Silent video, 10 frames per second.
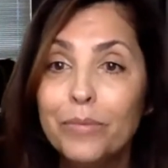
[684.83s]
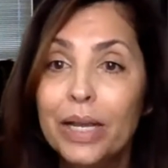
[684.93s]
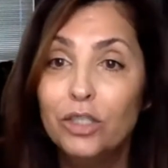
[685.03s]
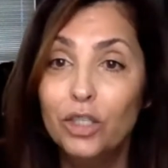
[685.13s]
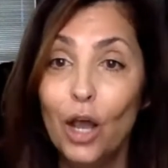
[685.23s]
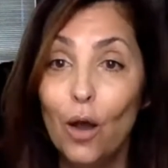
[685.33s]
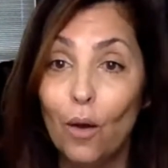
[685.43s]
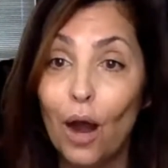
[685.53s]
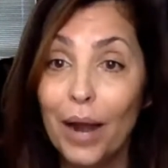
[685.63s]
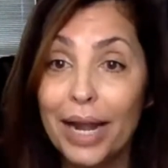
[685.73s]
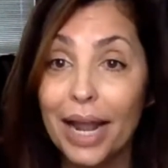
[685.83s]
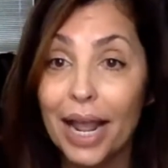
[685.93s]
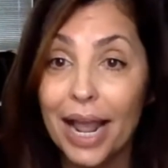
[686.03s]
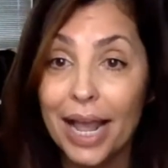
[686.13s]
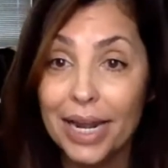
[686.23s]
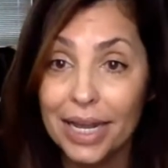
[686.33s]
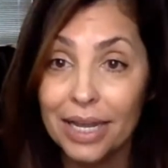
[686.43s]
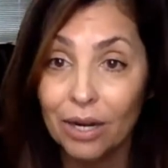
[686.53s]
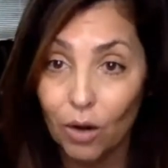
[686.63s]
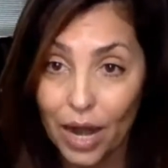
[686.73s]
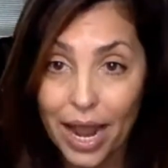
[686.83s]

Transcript: So, all right, Annie or